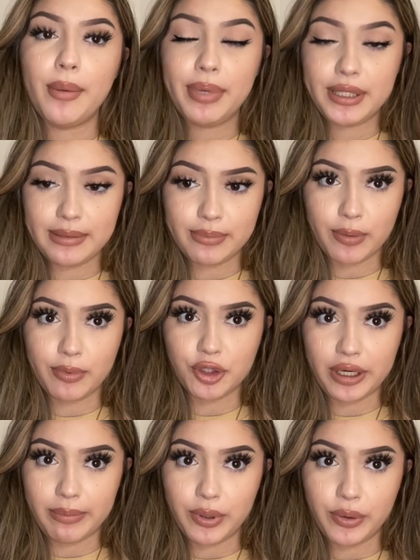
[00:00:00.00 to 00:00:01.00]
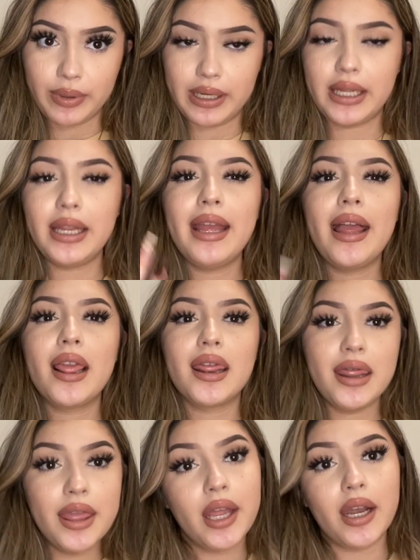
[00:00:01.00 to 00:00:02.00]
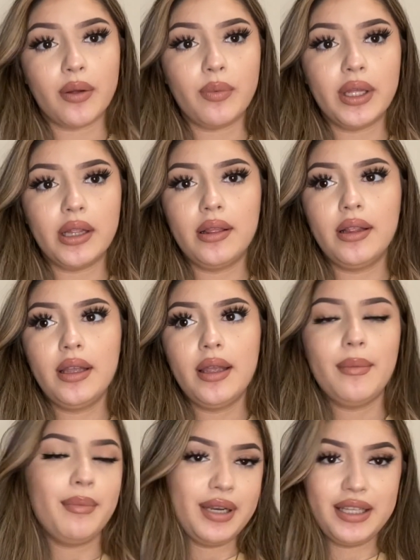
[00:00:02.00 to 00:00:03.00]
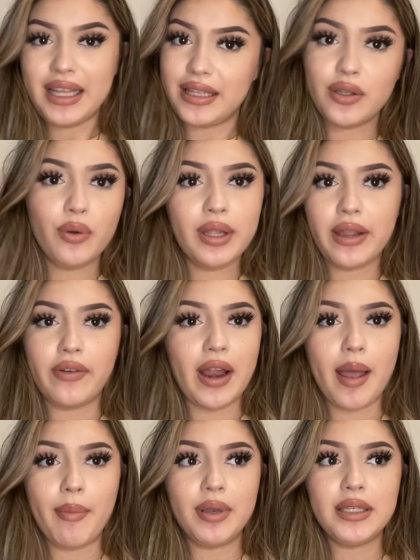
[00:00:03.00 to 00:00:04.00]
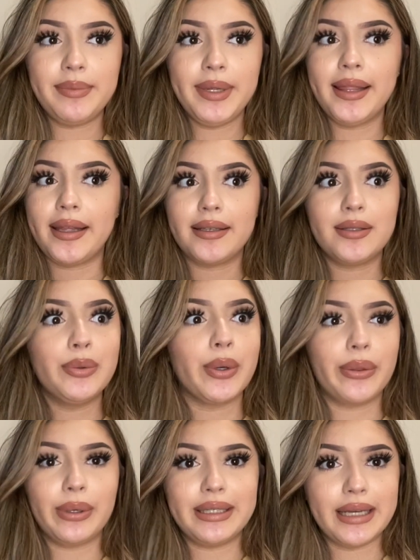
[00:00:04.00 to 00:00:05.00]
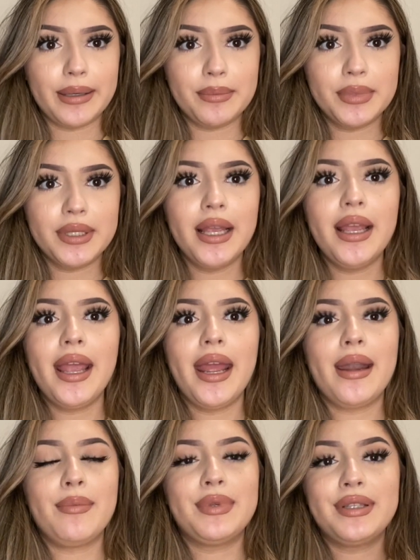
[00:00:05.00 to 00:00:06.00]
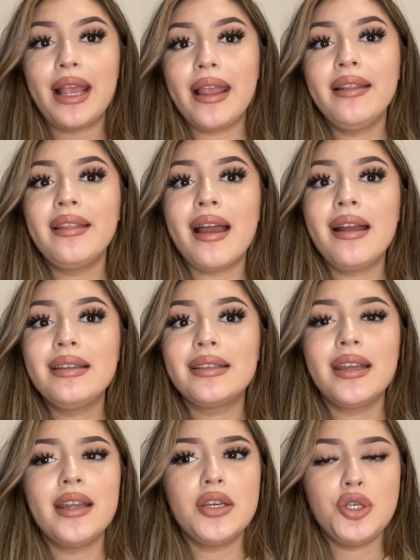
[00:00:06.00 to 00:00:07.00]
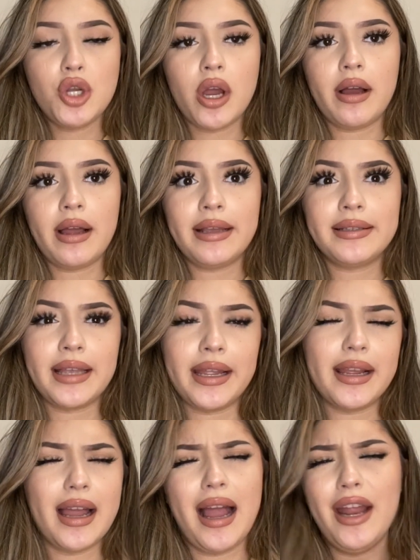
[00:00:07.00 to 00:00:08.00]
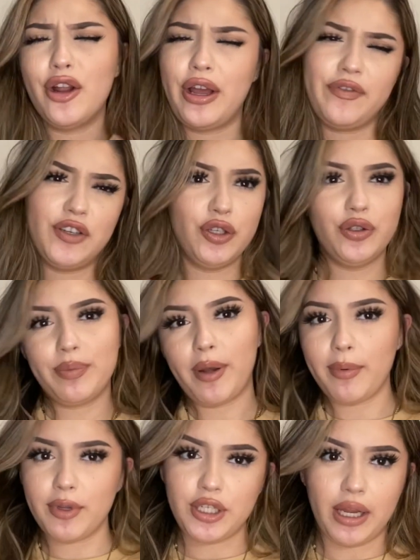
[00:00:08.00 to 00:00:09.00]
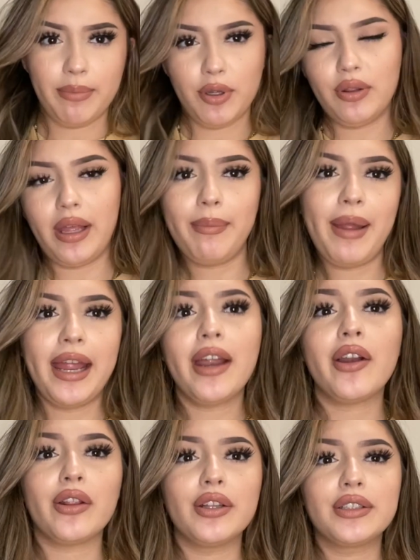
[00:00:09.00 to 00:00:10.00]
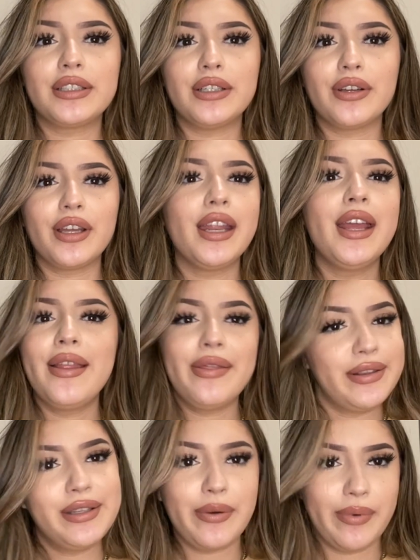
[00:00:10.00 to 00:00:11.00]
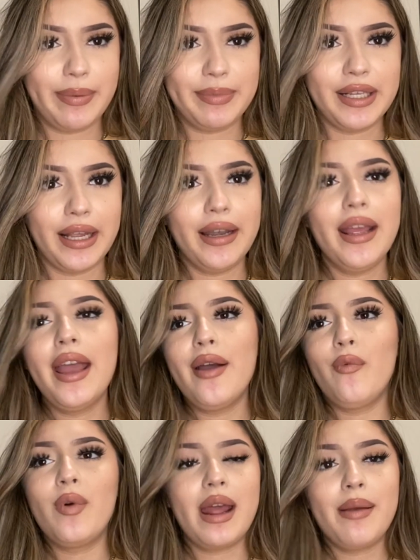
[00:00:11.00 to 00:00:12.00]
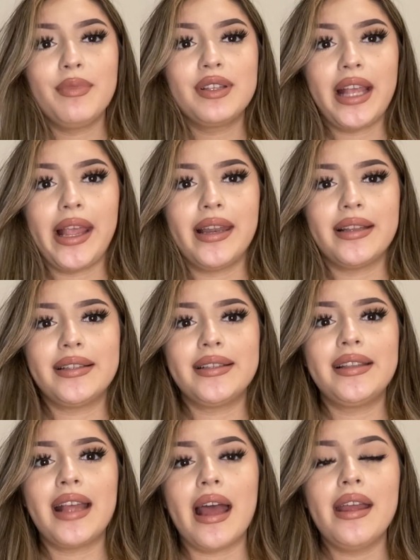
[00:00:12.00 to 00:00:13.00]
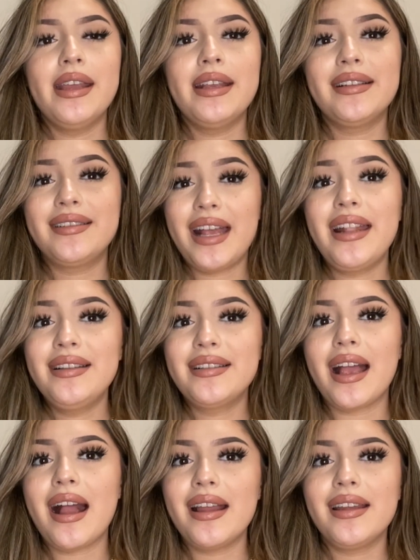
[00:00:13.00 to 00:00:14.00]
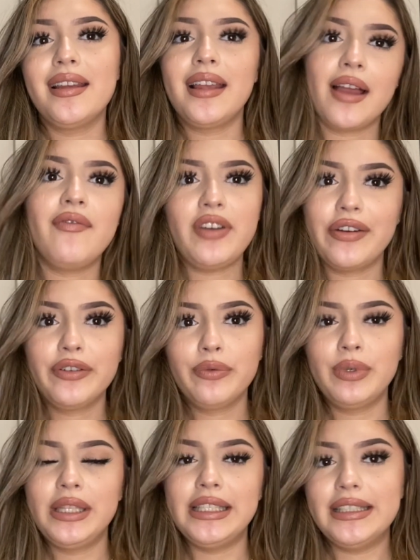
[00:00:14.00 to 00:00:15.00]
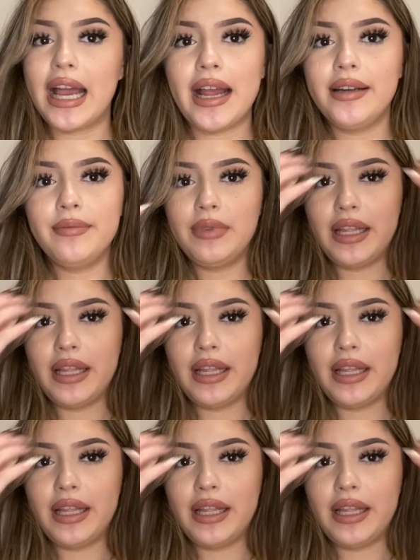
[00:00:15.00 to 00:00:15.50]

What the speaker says: put some purple shampoo in it, then I will. But that's only ever happened to me like 2 or 3 times. And I'm saying that not as like, I don't have to use purple shampoo, like my hair looks still good. That's not what I'm saying. What I'm saying is that since I have never really dyed,